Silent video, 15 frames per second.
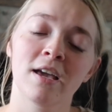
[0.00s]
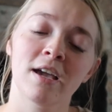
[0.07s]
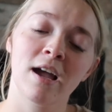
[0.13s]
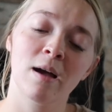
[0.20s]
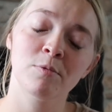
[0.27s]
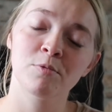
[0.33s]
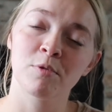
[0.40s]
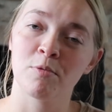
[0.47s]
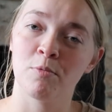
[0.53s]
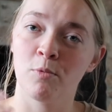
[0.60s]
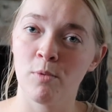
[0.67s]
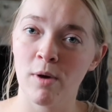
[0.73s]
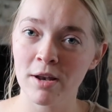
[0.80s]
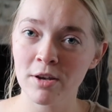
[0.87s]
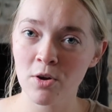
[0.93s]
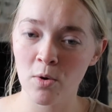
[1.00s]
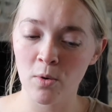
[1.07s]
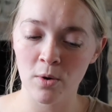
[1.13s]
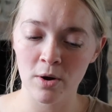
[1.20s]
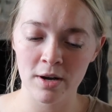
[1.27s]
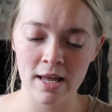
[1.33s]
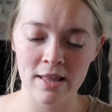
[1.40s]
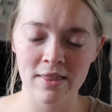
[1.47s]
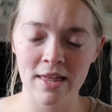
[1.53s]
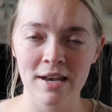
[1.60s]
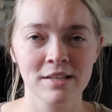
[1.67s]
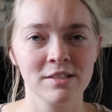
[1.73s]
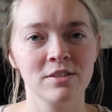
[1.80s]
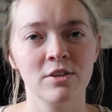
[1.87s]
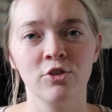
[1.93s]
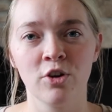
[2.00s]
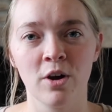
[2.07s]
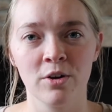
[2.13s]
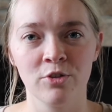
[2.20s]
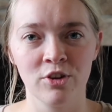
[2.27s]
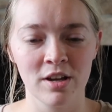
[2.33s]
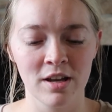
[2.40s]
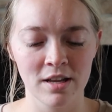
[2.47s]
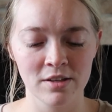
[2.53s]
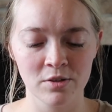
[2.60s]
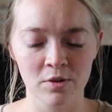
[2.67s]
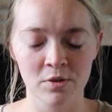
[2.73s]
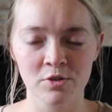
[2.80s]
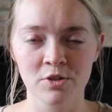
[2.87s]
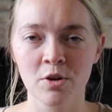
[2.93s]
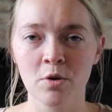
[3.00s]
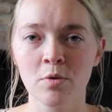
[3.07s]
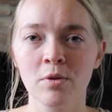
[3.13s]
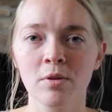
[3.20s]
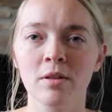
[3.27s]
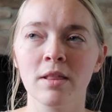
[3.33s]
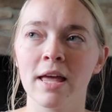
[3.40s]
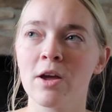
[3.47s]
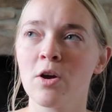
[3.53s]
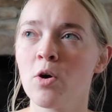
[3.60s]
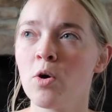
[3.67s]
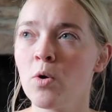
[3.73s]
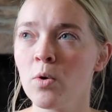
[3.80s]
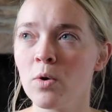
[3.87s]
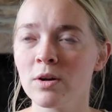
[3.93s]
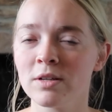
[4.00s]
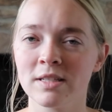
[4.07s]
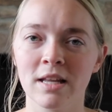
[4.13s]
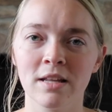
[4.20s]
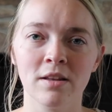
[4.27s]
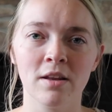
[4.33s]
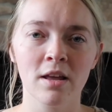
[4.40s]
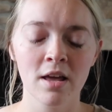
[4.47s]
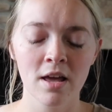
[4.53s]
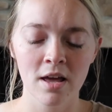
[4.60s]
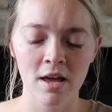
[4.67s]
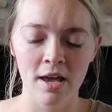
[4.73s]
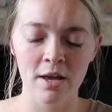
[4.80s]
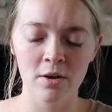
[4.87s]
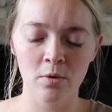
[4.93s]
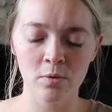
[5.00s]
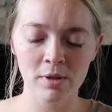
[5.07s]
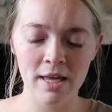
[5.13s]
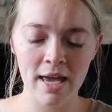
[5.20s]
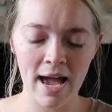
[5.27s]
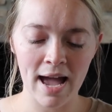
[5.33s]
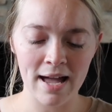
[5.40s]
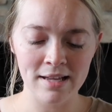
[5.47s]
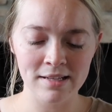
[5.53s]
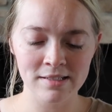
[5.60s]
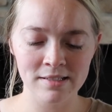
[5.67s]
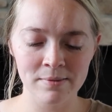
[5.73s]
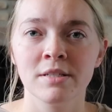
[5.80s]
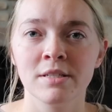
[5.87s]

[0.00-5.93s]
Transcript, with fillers: it comes with one cord and that is to charge it and so there's no like cords and it only has